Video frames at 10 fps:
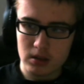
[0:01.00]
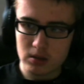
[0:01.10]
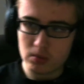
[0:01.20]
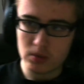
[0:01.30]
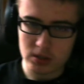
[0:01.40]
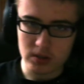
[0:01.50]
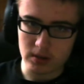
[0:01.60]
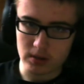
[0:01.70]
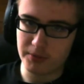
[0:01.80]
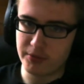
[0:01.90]
What's going
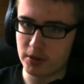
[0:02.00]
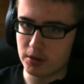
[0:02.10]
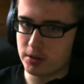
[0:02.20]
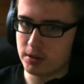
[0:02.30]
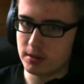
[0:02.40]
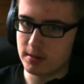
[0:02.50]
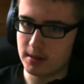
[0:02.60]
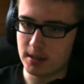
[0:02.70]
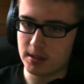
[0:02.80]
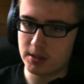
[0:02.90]
on, folks?
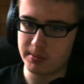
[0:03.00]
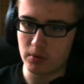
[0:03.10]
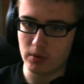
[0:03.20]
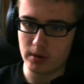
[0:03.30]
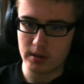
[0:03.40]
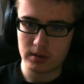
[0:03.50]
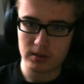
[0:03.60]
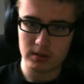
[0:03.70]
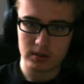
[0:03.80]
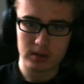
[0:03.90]
It's your boy,
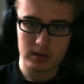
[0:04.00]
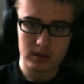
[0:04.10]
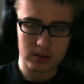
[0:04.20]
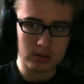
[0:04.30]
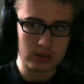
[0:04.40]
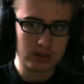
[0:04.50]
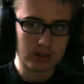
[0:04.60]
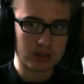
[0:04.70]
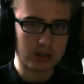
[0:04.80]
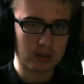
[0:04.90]

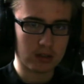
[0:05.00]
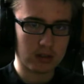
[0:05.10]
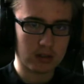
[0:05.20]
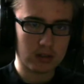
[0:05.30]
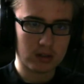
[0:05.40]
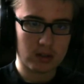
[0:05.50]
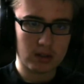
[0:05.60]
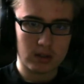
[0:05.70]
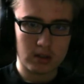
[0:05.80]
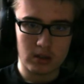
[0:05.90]
CousCous
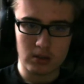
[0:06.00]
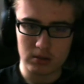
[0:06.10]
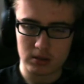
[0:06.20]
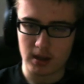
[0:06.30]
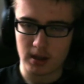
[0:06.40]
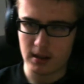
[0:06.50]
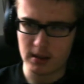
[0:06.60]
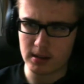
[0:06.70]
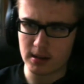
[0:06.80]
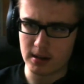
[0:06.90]
Here with kind of like
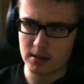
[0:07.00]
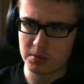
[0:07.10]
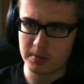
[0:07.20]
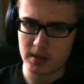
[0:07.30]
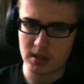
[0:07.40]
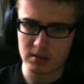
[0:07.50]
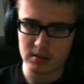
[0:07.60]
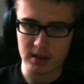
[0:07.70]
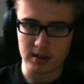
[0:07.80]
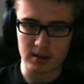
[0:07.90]
an announcement video,
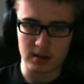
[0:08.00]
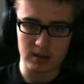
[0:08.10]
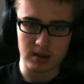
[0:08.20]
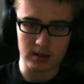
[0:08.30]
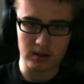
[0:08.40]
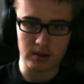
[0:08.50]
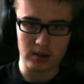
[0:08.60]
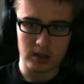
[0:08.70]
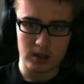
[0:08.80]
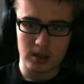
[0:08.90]
kind of like, I don't know,
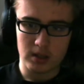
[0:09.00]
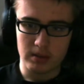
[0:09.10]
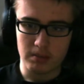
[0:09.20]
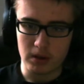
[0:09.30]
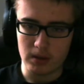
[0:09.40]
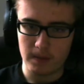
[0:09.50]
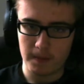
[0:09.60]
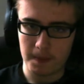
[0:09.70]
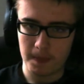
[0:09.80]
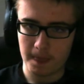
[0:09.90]
but
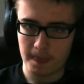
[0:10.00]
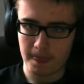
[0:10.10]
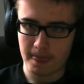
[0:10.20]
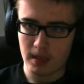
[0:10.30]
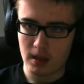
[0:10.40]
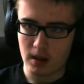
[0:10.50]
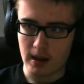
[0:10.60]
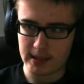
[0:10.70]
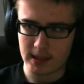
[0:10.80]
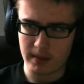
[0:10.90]
I
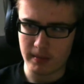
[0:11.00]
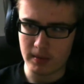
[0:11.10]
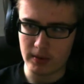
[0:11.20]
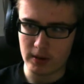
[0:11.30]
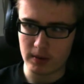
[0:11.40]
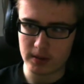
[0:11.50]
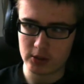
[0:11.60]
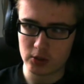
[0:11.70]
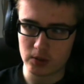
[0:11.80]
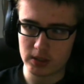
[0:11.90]
think I'm going to move on over to
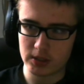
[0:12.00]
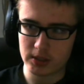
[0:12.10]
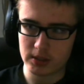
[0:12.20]
Twitch.